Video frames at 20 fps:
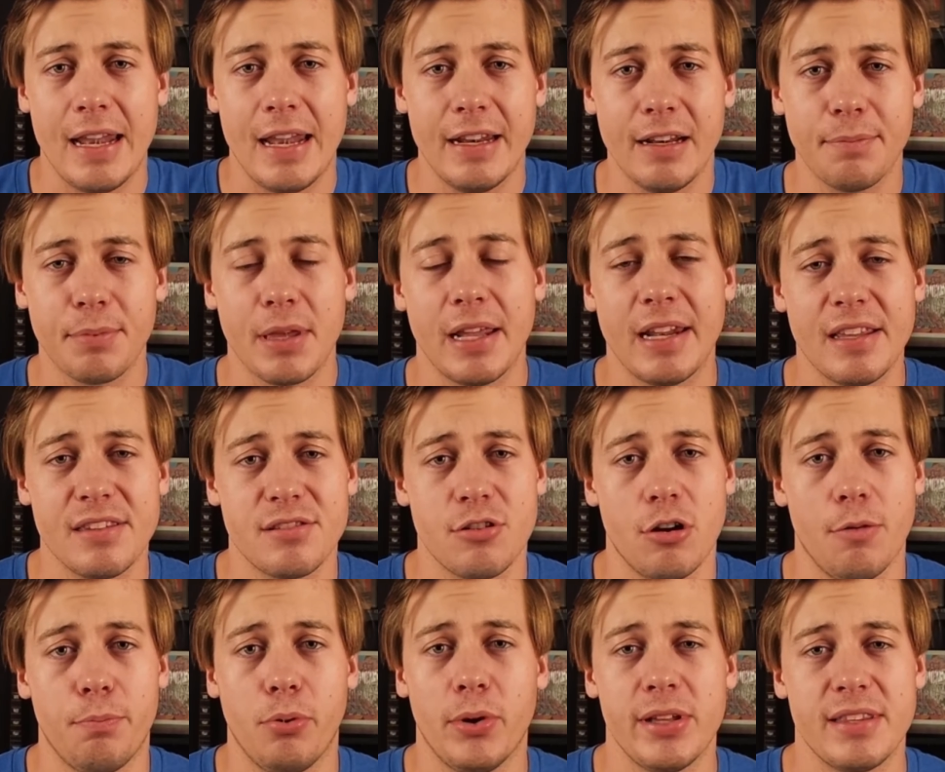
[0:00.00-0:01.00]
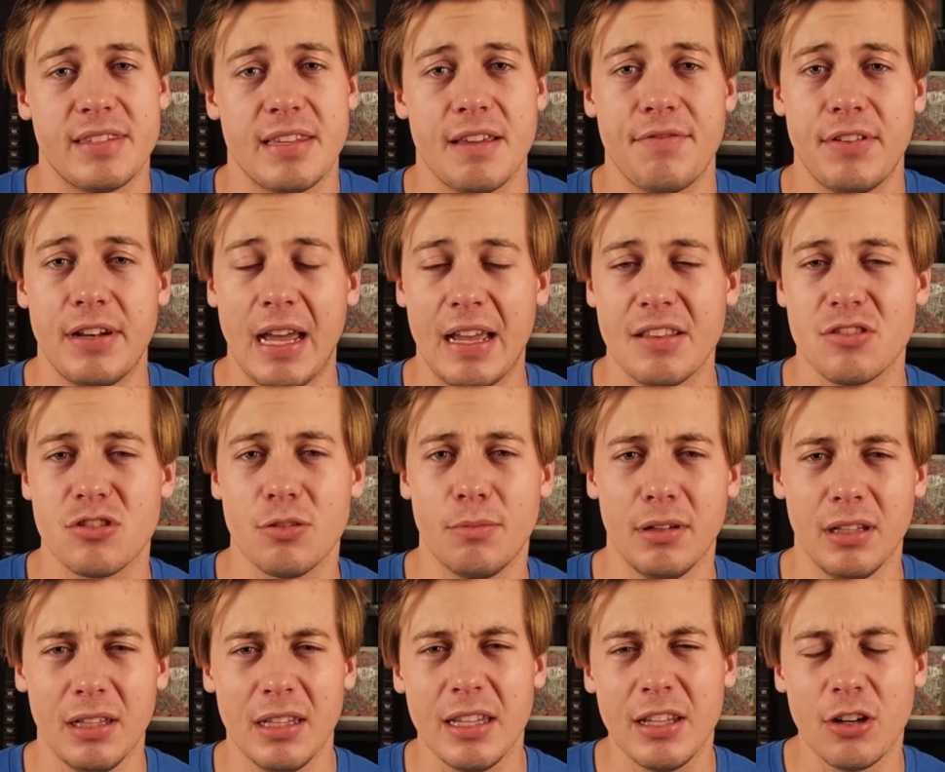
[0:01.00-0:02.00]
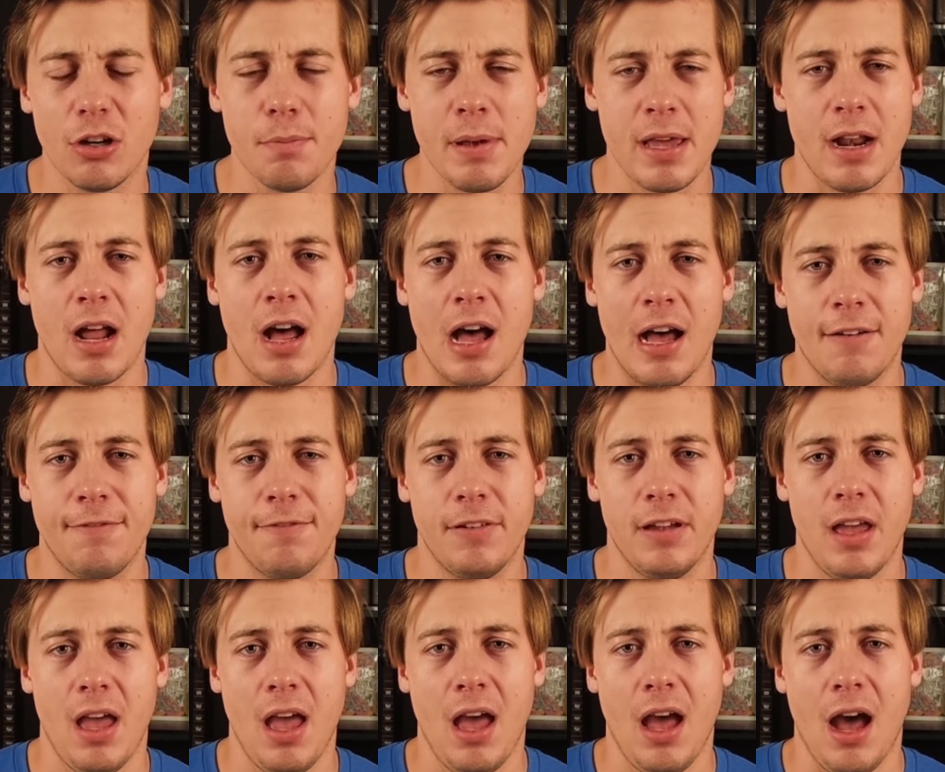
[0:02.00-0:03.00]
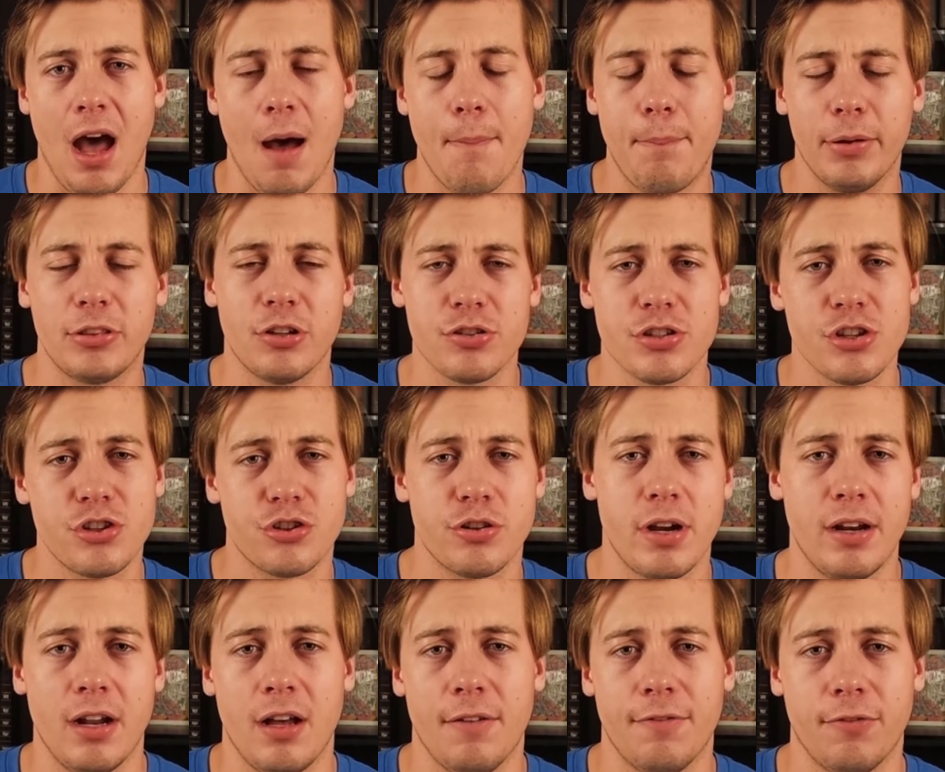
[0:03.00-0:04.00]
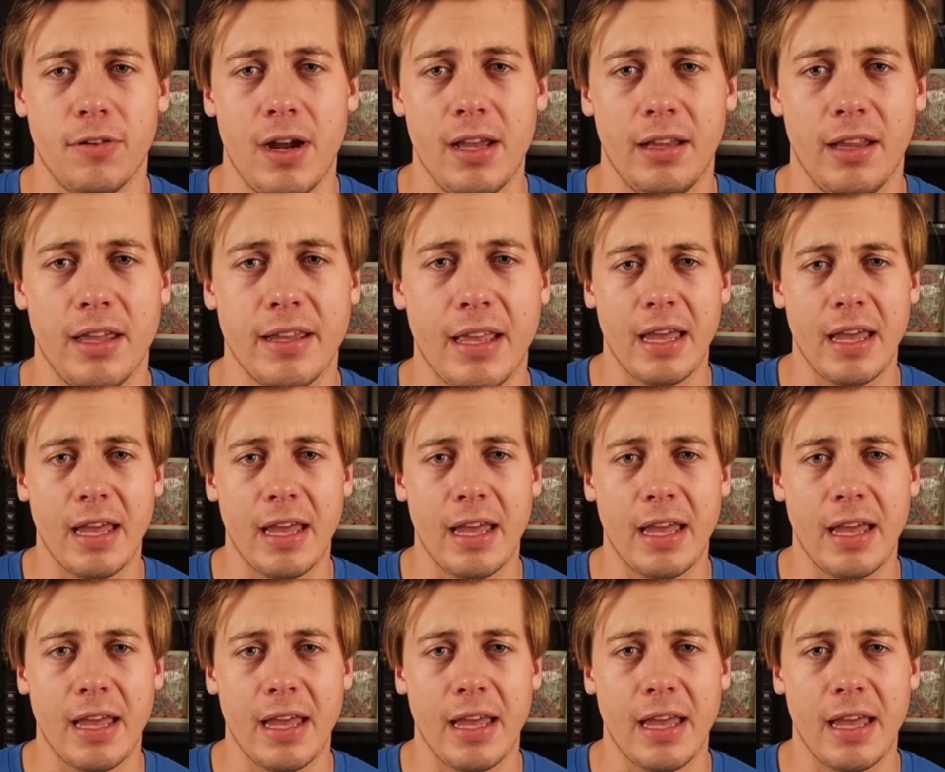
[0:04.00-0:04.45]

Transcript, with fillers: I ended up getting zero point seven nine. So I'm a little bit off, uh, but there's a trade-off, right?